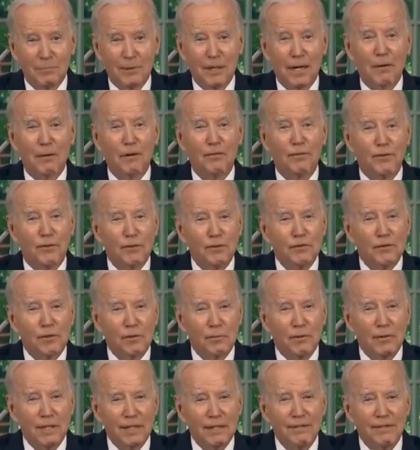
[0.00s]
but I refuse
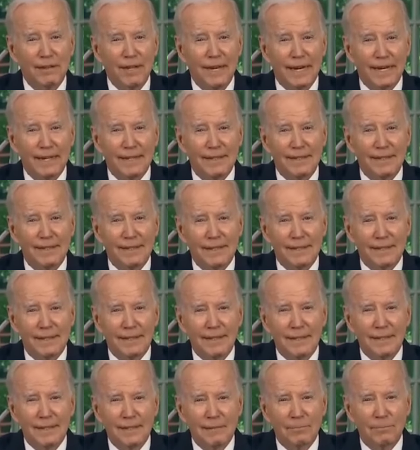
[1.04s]
to believe that
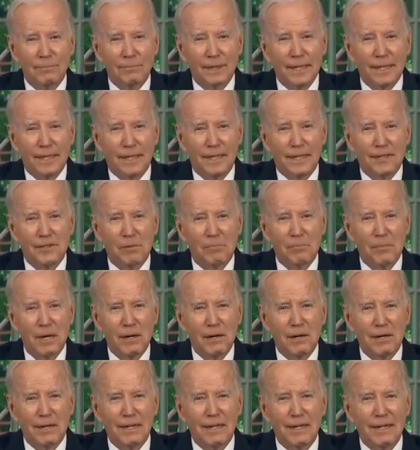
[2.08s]
because
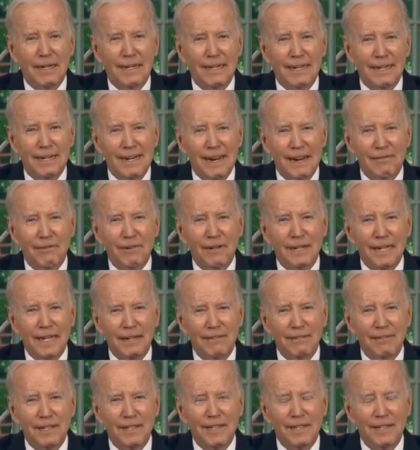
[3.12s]
America can never
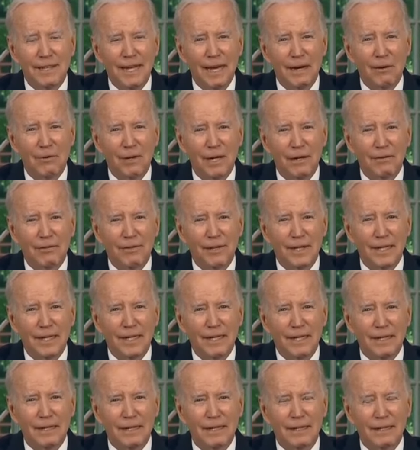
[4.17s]
give in to that way of
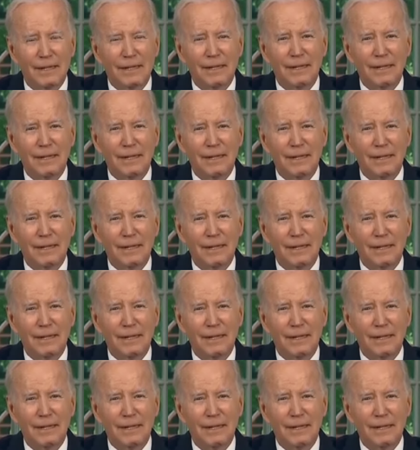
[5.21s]
thinking.